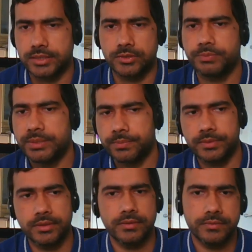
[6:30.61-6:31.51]
You know, people,
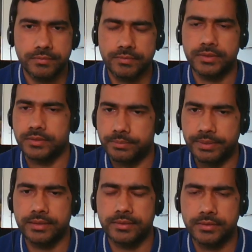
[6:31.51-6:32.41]
you know,
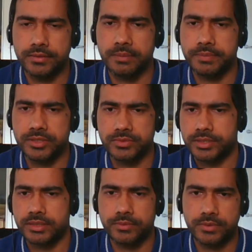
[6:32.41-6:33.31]
back in the companies
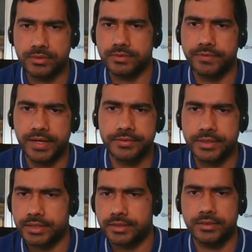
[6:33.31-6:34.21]
with about
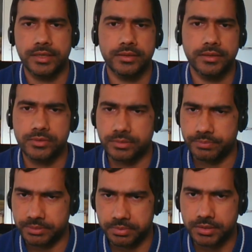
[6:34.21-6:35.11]
500,000
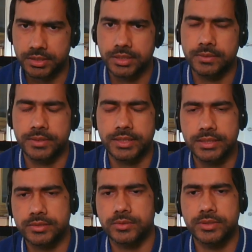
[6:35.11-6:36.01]
people.
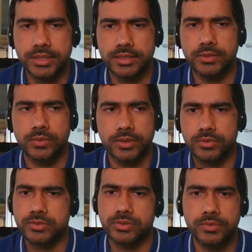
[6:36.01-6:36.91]
Okay, so they are the
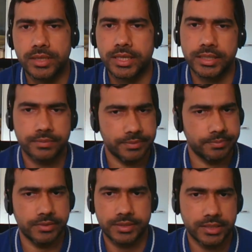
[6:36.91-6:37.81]
one also who hire
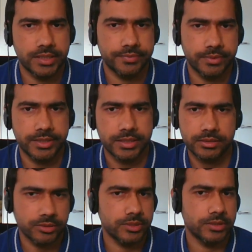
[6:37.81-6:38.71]
people directly from
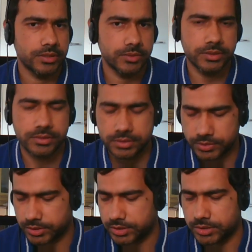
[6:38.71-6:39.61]
India. So
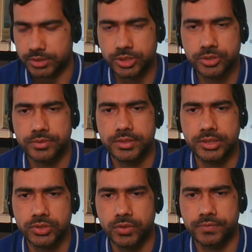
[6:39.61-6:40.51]
you can search
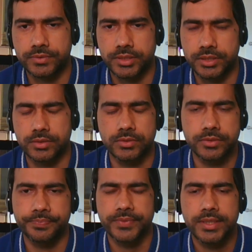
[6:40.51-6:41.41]
jobs there
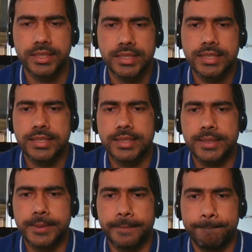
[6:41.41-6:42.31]
also.
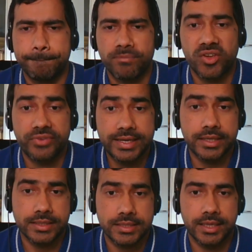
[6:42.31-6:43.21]

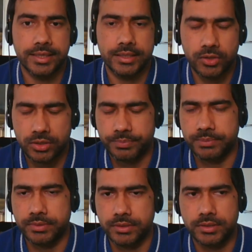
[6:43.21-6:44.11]
Fintechs hire a lot of
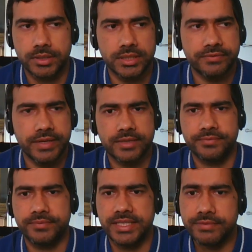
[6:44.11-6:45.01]
people. In fact,
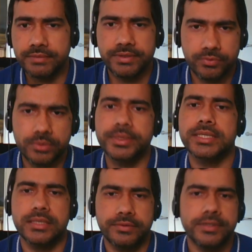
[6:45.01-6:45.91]
even before
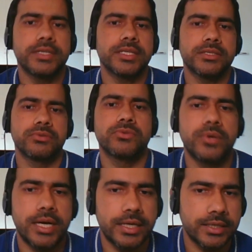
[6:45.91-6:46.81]
Brexit, fintechs used
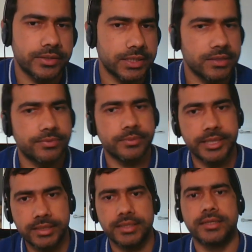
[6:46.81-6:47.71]
to hire directly
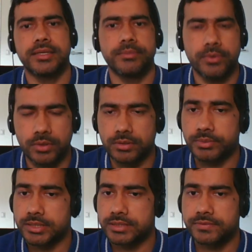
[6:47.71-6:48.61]
from India and abroad
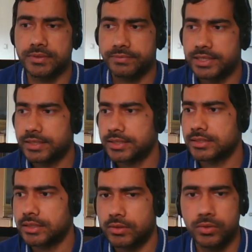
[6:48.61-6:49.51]
because
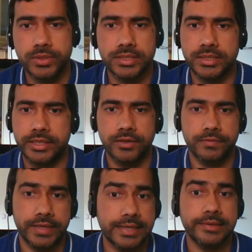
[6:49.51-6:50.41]
fintechs are always in need
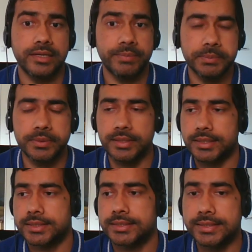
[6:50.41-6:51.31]
of technical people,
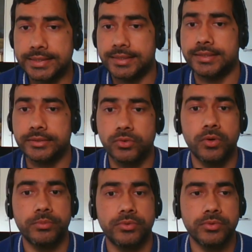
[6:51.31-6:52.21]
and I think India is
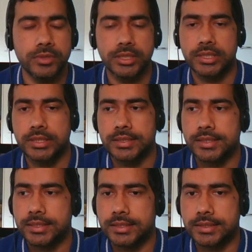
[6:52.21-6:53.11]
home to
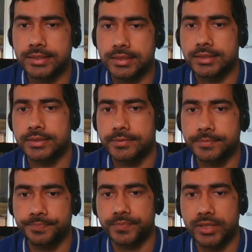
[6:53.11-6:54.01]
a
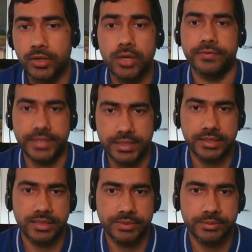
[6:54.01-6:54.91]
lot of
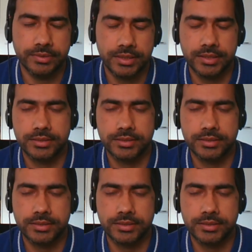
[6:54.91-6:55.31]
technical people.